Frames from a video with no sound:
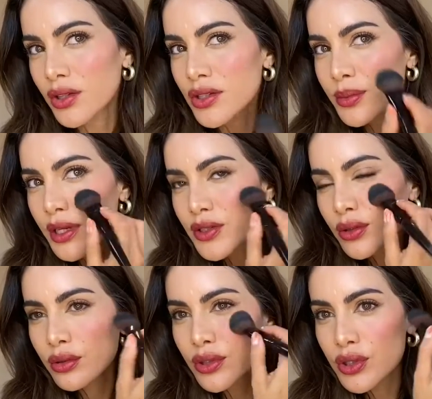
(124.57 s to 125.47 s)
It just makes you
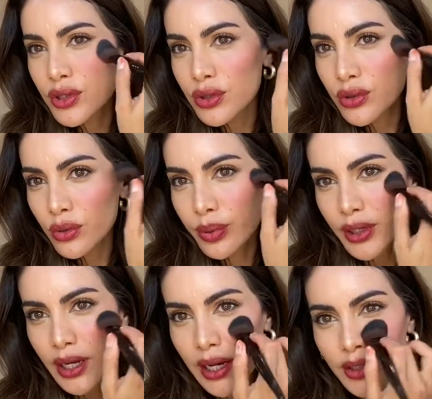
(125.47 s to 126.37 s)
look super
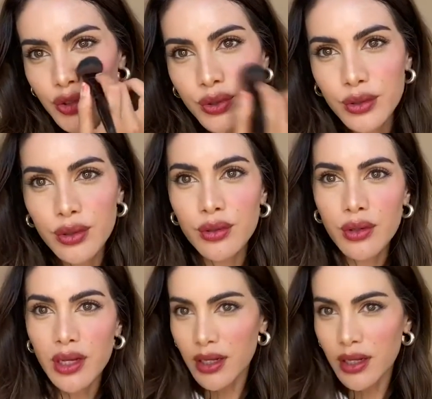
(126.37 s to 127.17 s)
natural and